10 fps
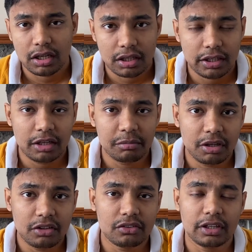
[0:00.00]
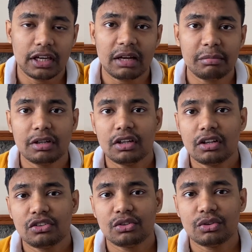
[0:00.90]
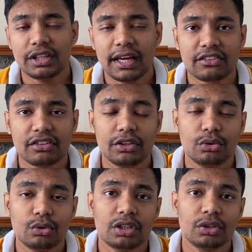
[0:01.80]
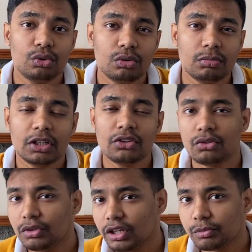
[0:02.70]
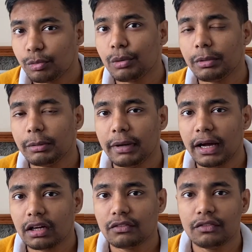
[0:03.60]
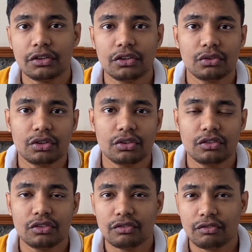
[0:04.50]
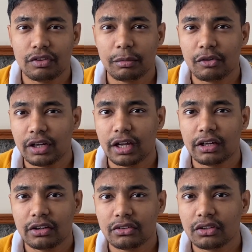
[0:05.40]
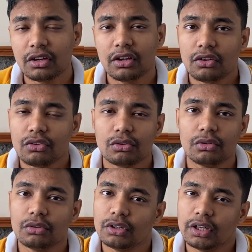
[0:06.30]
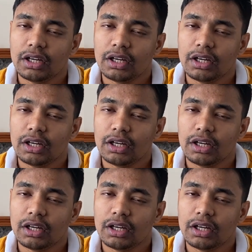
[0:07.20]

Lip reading: 10 months gap. So they actually took 2 months to respond me back, which is on February, I guess. So